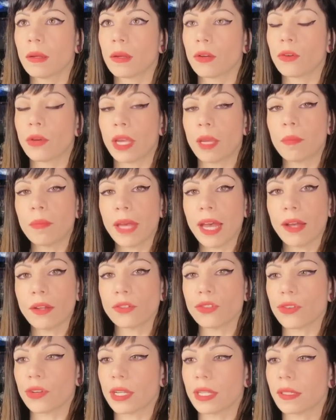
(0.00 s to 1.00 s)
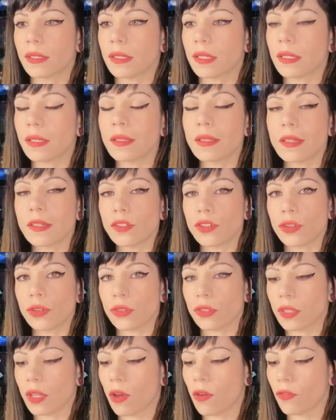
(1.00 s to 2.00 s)
create boundaries, distance
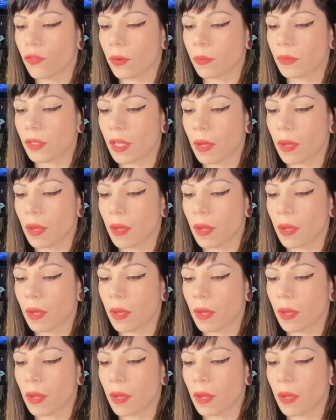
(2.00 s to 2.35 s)
yourself from